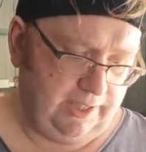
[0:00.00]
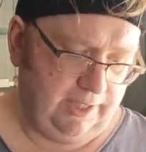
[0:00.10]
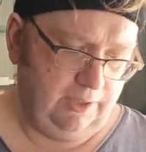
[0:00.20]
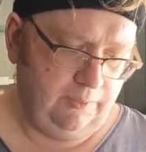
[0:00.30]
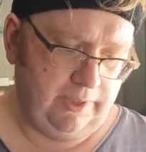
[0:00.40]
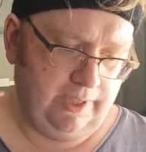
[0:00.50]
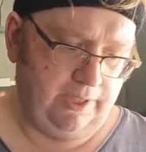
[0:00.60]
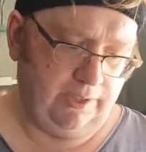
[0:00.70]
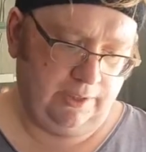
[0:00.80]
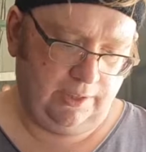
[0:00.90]
cleaning with
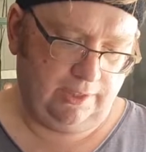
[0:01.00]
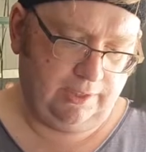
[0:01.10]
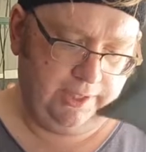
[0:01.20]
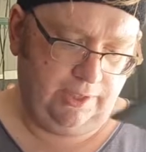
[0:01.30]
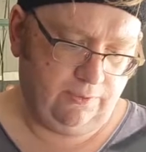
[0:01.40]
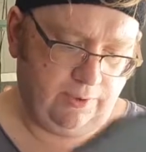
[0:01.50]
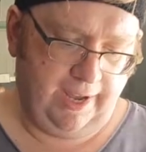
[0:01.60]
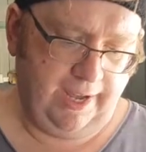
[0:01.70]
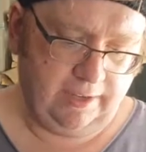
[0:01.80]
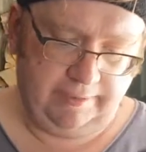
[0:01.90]
a clean
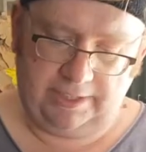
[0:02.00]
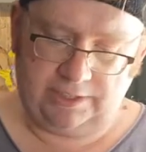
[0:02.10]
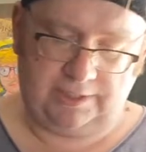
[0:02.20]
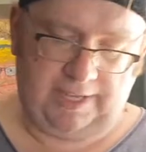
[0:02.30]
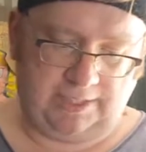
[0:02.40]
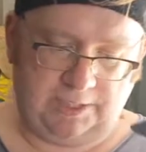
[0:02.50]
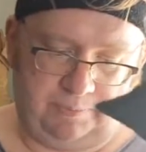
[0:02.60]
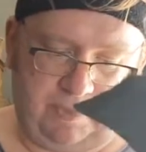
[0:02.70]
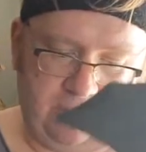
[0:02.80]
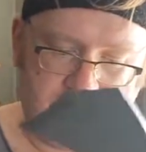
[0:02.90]
rag. I mean, it's actually
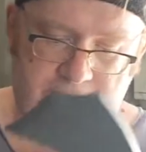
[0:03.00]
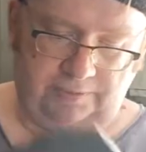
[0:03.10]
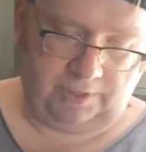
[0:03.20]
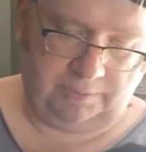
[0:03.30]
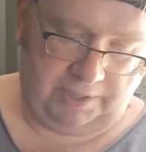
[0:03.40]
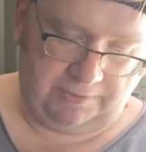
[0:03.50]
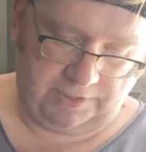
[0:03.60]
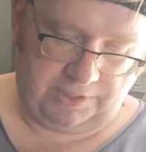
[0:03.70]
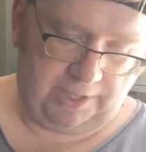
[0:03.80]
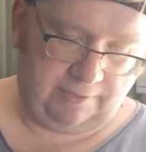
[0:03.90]
better if you've got a bit of a
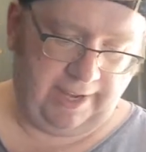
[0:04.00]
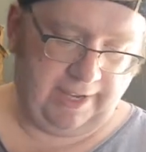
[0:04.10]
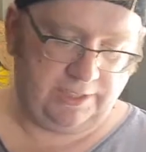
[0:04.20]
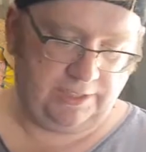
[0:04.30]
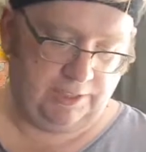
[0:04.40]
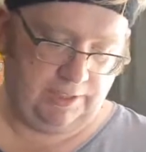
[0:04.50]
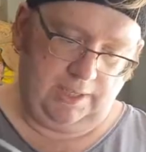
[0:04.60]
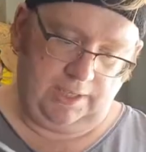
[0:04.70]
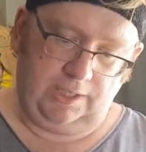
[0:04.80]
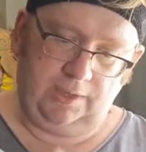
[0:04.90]
dirty rag because you,
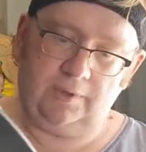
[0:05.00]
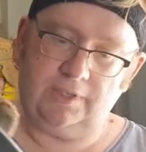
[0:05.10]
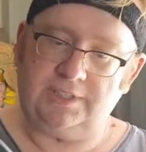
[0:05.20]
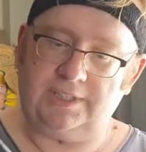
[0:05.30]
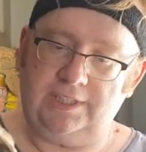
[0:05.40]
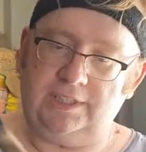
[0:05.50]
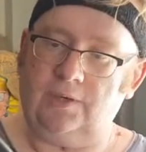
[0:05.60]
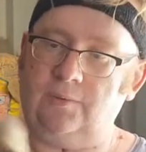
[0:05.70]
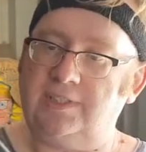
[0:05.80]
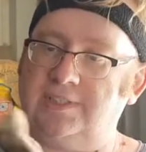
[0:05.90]
you don't want to you
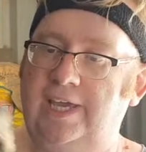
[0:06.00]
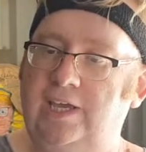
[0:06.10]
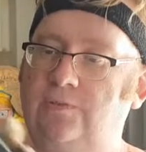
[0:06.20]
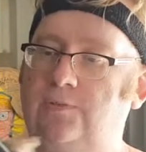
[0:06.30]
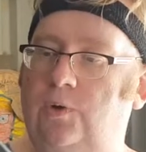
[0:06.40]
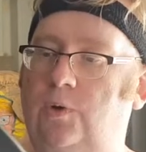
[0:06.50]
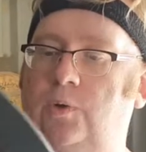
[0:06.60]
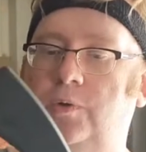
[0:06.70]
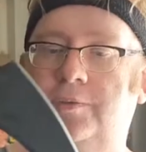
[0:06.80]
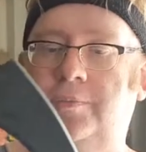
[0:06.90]
don't want to take off
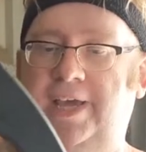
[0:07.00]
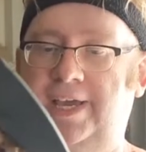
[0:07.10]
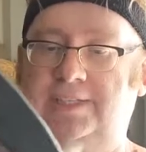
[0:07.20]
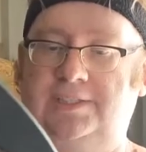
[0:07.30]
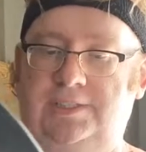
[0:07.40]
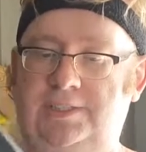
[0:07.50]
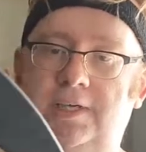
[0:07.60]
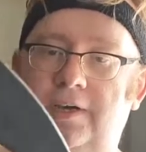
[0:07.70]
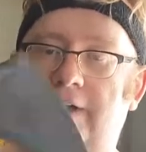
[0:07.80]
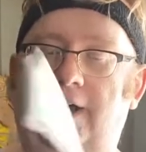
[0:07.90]
all the paint.
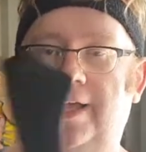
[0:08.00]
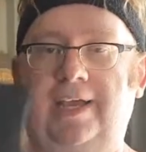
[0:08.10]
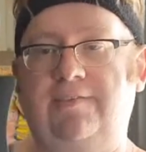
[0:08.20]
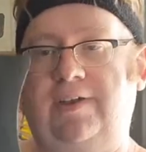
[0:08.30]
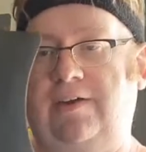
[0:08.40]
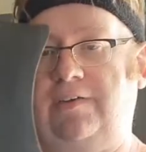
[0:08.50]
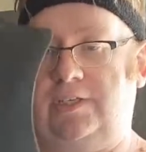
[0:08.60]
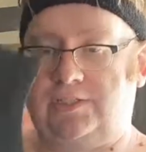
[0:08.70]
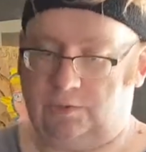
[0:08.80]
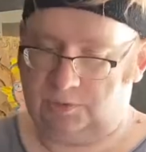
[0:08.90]
And I like even having
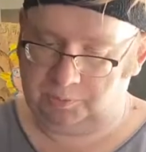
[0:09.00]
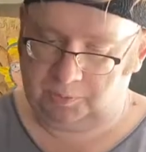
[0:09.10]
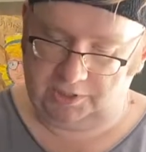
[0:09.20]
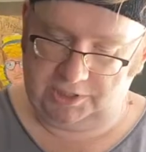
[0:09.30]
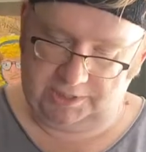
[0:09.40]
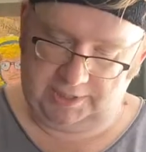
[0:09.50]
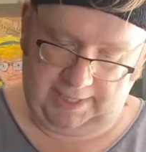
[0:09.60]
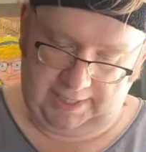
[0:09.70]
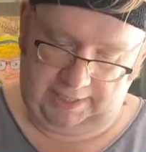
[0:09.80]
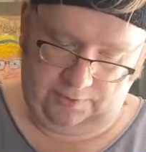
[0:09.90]
those little splotches
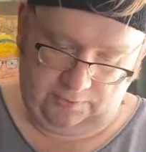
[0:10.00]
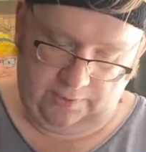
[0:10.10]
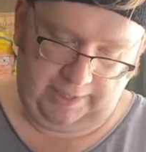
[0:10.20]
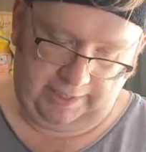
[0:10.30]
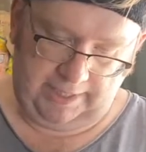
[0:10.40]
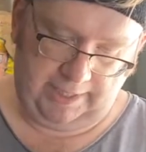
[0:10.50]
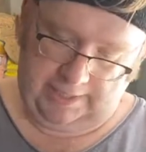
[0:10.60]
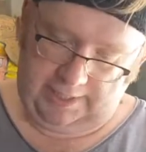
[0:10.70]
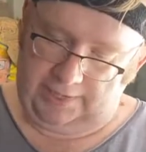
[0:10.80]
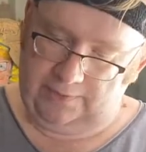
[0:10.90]
there. It really
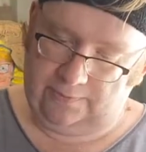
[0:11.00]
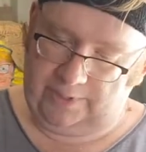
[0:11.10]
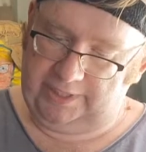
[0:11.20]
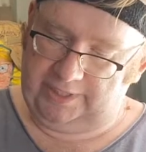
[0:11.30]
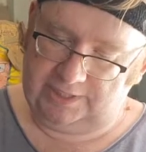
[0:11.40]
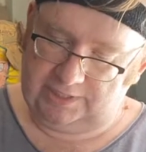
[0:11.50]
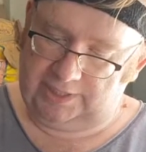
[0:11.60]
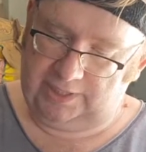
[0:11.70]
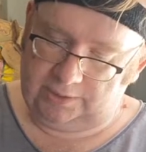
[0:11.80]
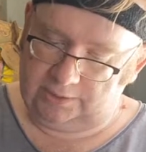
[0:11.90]
it really
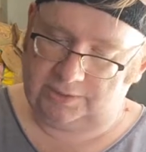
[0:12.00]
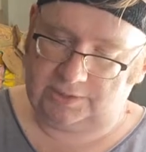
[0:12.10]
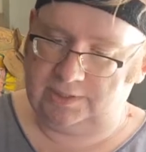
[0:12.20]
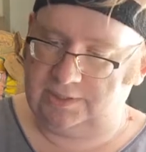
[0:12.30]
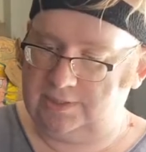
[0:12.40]
sells